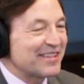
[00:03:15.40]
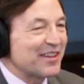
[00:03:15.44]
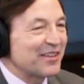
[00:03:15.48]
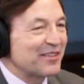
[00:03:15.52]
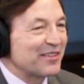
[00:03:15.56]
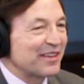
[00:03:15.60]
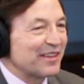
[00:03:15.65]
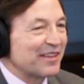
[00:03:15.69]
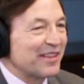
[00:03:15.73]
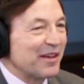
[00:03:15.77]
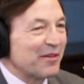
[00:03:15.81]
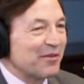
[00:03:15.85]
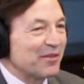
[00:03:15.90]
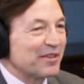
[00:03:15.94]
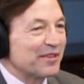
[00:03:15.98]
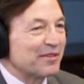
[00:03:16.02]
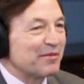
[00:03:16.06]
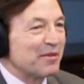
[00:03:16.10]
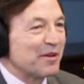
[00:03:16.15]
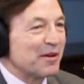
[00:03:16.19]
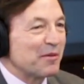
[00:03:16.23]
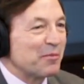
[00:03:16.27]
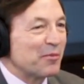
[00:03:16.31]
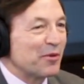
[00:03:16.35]
sounds like that was
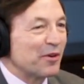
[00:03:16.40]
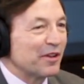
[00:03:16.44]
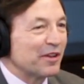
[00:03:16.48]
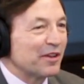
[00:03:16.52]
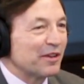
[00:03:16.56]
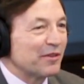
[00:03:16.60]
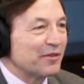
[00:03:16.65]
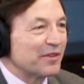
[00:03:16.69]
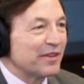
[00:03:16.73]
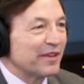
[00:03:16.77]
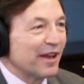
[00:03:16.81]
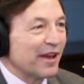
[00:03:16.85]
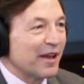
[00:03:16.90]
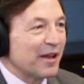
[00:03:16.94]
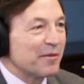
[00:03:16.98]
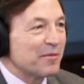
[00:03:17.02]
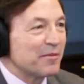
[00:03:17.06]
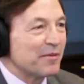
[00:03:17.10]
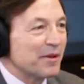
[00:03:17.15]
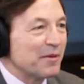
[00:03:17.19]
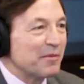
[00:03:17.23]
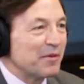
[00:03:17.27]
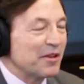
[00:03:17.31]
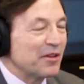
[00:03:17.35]
a pretty good time.
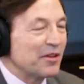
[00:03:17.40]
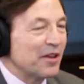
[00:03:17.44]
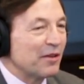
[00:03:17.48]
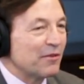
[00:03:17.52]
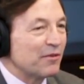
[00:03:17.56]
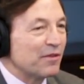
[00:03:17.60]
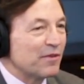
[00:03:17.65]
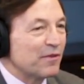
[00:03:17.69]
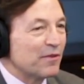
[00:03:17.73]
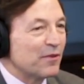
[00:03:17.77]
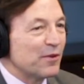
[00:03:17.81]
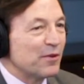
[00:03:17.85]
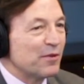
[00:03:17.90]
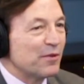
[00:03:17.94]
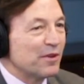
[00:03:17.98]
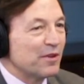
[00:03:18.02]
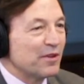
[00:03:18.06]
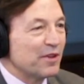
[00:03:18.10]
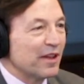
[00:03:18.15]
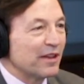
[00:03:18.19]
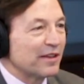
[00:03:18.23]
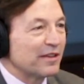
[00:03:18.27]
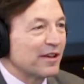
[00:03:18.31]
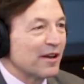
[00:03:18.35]
I yeah. mean, you had food and
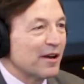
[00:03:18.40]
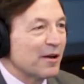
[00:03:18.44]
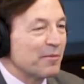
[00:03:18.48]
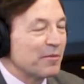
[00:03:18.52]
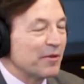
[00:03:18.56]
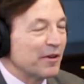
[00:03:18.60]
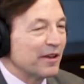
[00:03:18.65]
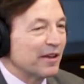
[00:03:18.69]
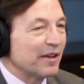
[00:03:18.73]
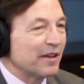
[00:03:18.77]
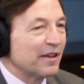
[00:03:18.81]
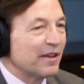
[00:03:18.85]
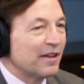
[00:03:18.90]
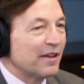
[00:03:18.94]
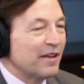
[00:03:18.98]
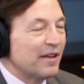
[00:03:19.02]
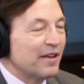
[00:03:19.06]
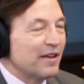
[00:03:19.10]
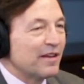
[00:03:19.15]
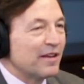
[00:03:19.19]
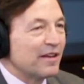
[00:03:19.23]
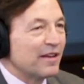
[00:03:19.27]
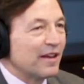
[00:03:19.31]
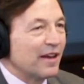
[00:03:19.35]
you had company.
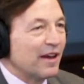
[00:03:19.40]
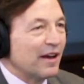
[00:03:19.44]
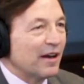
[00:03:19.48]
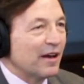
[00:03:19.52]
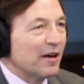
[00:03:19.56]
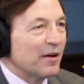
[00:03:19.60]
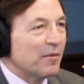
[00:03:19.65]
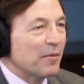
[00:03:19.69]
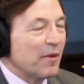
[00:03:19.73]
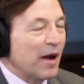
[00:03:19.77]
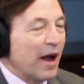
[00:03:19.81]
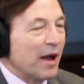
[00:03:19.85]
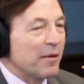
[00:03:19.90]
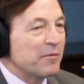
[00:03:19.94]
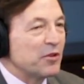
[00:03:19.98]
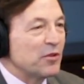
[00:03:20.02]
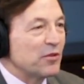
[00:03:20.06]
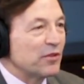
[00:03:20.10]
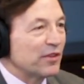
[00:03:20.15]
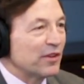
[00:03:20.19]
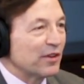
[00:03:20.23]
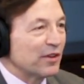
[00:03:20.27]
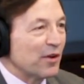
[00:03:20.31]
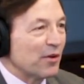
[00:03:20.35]
Um, I'm
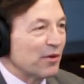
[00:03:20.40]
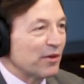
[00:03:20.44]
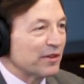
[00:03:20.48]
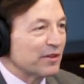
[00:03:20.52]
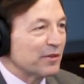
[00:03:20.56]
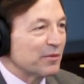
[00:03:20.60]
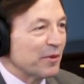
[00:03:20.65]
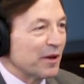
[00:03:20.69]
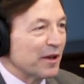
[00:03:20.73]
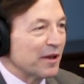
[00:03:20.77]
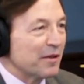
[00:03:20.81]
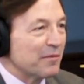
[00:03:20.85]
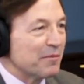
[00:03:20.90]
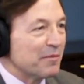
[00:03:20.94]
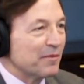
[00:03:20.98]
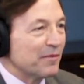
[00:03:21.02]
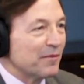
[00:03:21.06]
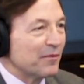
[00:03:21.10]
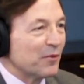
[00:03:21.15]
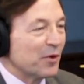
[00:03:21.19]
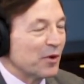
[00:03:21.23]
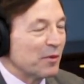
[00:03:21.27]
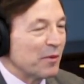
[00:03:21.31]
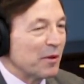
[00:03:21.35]
used to going to my
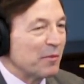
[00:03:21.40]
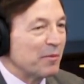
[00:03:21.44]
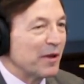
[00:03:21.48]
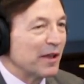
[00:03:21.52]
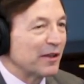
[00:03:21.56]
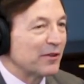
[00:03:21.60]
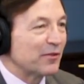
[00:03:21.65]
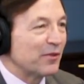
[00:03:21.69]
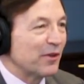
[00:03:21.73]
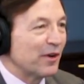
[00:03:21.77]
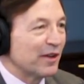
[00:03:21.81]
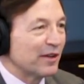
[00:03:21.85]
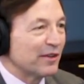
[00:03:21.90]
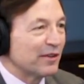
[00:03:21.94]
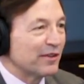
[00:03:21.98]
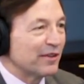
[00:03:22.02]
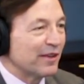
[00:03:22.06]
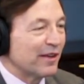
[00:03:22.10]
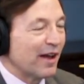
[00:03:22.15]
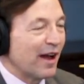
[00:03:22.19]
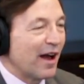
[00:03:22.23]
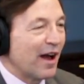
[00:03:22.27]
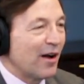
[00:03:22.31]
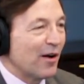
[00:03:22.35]
one of my best friend's
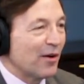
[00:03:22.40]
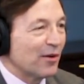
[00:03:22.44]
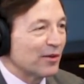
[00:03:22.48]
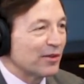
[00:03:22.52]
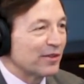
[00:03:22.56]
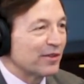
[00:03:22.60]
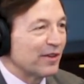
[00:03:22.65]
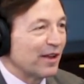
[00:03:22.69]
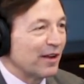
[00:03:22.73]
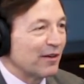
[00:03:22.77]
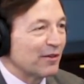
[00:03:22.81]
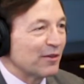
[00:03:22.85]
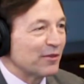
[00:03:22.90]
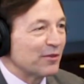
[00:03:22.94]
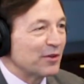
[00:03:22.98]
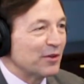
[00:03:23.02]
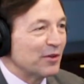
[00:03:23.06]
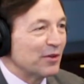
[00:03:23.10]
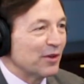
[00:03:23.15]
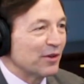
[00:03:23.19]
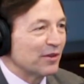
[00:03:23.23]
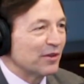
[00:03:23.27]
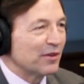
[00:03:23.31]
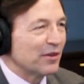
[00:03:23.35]
house. I don't know if you
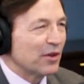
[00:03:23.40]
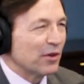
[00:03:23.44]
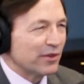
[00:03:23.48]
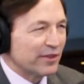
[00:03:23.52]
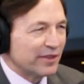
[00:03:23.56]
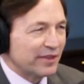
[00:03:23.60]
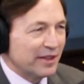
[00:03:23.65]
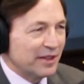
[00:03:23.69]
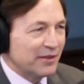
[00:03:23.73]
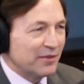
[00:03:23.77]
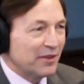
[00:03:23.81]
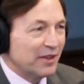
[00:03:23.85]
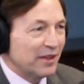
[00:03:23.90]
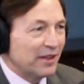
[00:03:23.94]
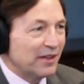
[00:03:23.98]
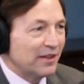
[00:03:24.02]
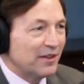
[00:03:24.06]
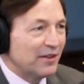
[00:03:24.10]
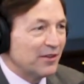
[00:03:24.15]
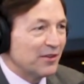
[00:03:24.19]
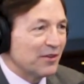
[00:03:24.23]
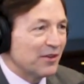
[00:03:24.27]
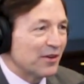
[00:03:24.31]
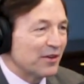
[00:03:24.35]
know, know Stevie.
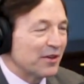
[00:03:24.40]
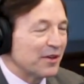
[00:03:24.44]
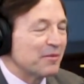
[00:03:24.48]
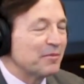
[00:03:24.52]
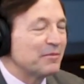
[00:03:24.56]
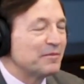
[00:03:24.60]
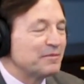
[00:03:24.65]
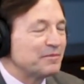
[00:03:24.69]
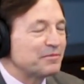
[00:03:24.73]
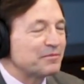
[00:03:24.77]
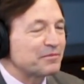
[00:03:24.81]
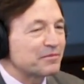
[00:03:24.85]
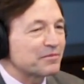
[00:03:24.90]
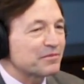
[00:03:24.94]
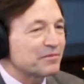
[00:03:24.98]
Do you mm-hmm. know him? I've, yeah.